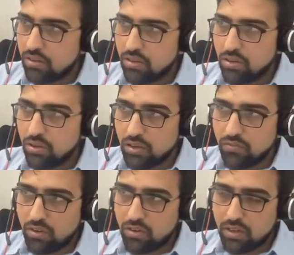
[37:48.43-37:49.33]
You can
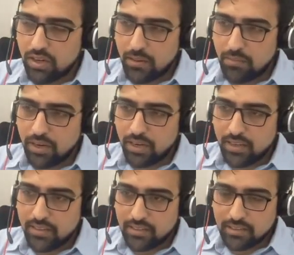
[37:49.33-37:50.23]
follow the lab guide
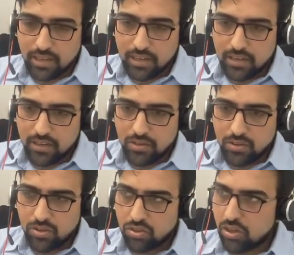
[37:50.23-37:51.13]
as is, and
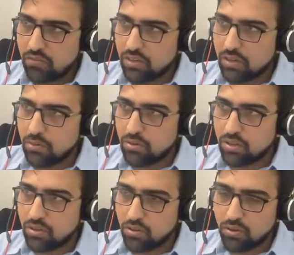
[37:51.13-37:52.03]
you should not worry about
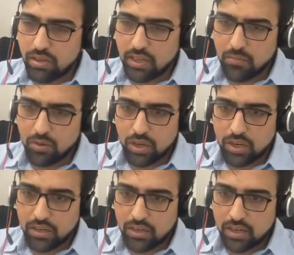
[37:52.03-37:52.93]
the role name. You
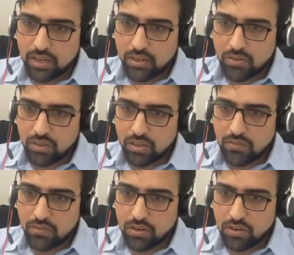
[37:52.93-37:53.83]
can continue with the
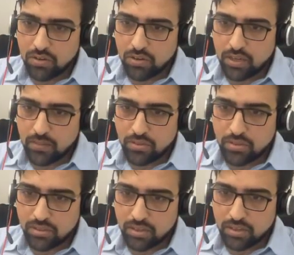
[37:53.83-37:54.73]
default role
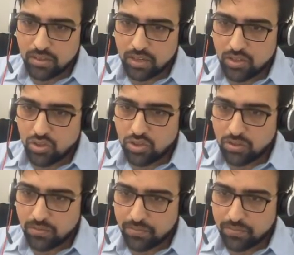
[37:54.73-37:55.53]
names, Anshul.